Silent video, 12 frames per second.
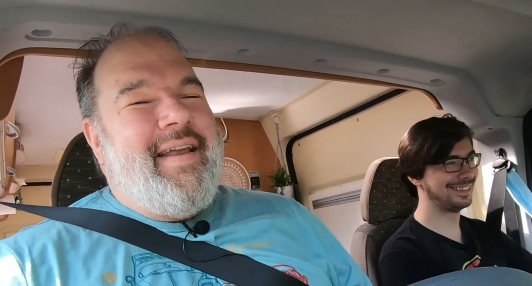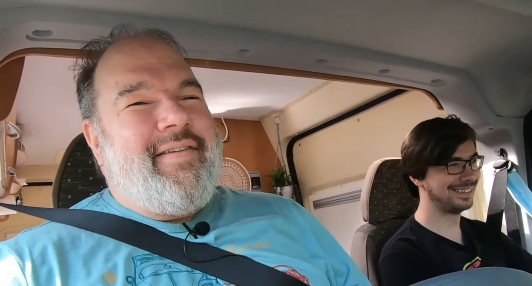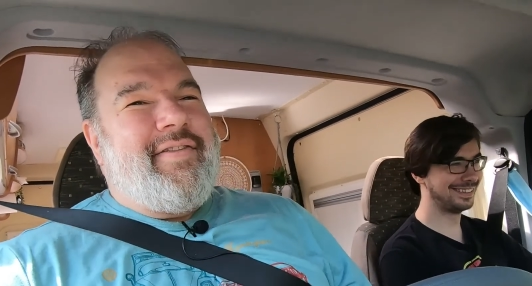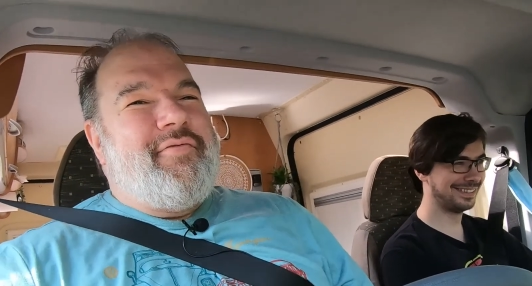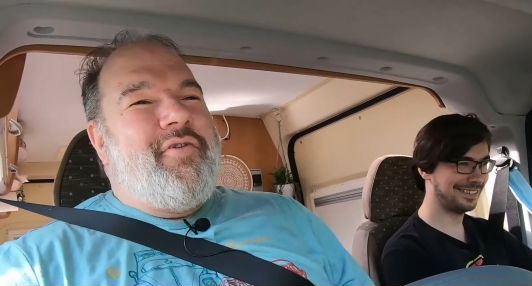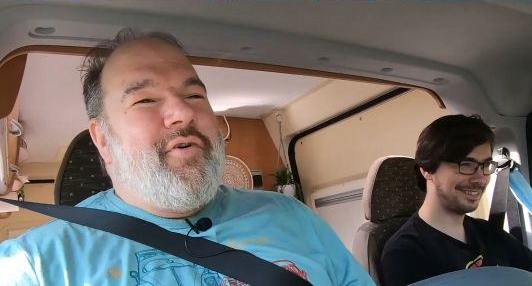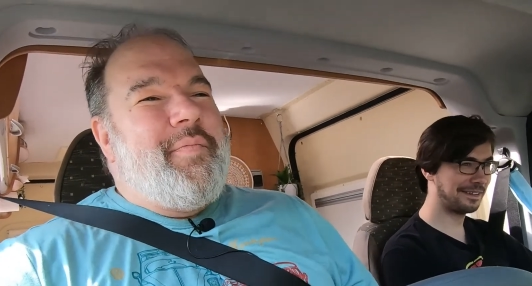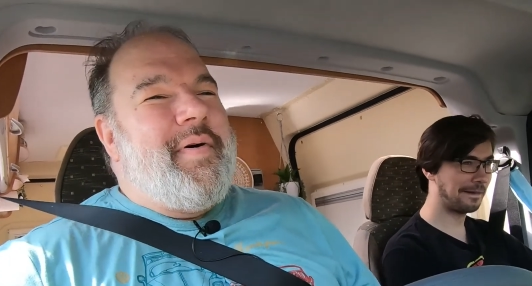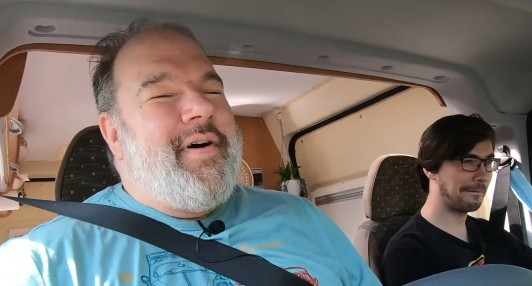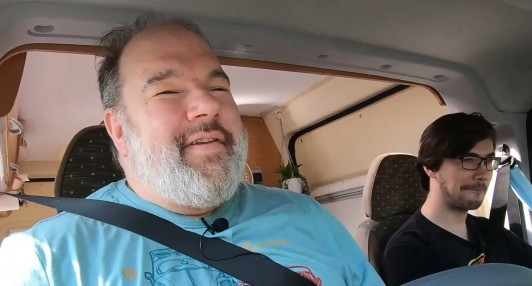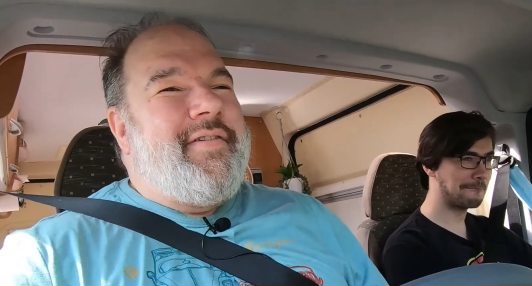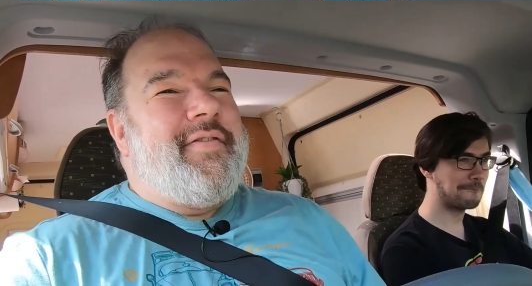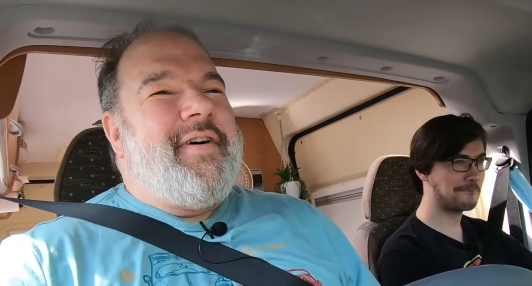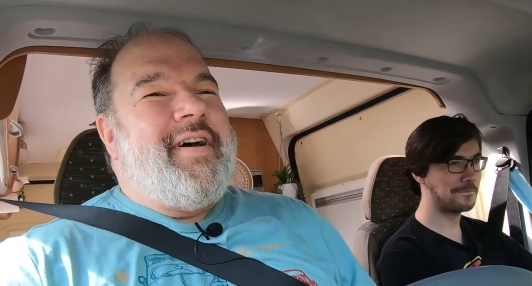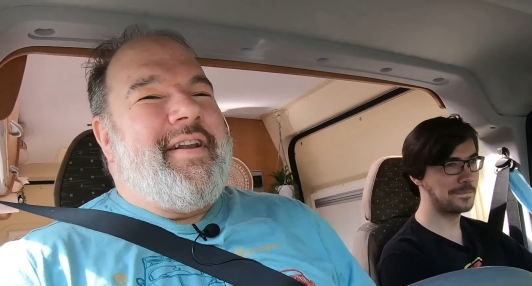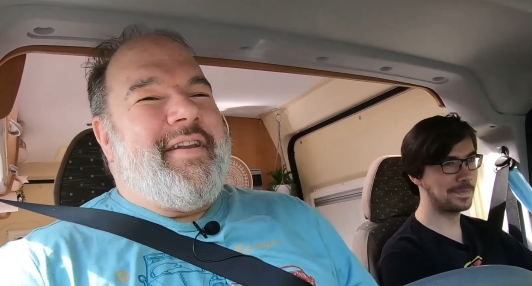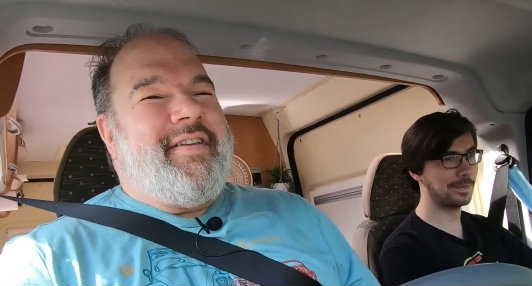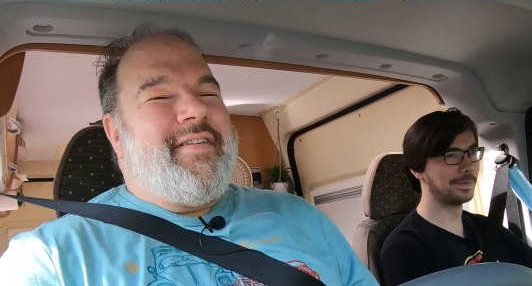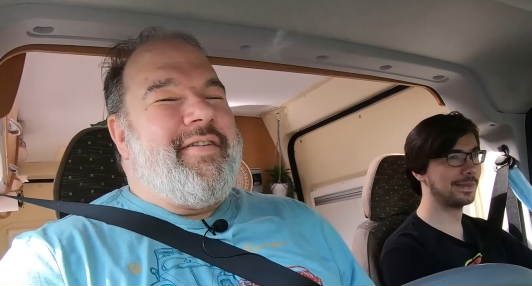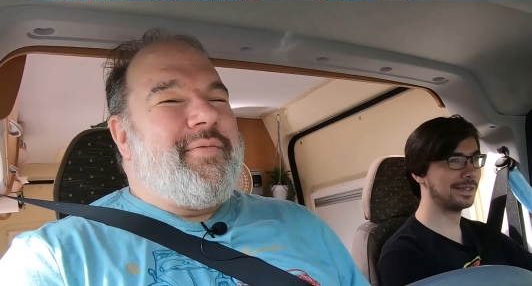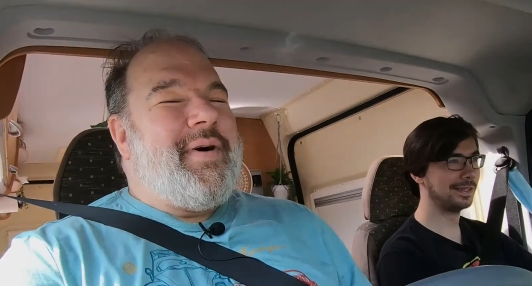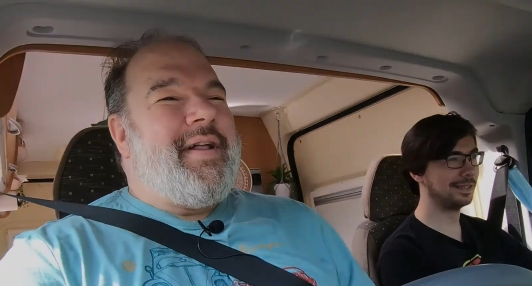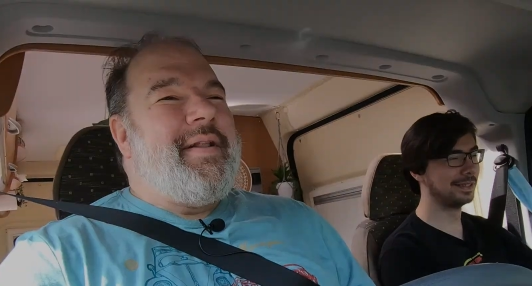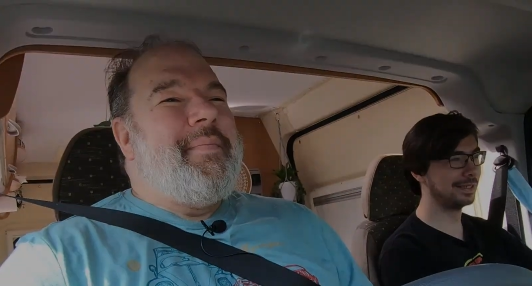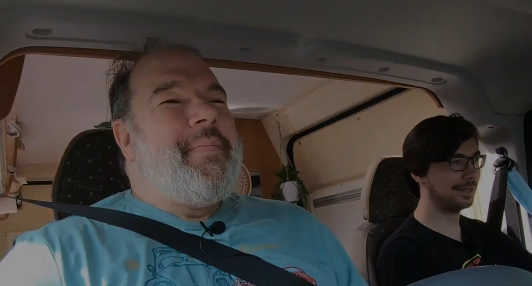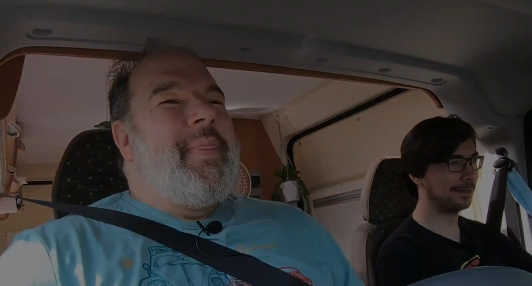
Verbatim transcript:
Speaker 1: it's the wrong part of Ireland as well.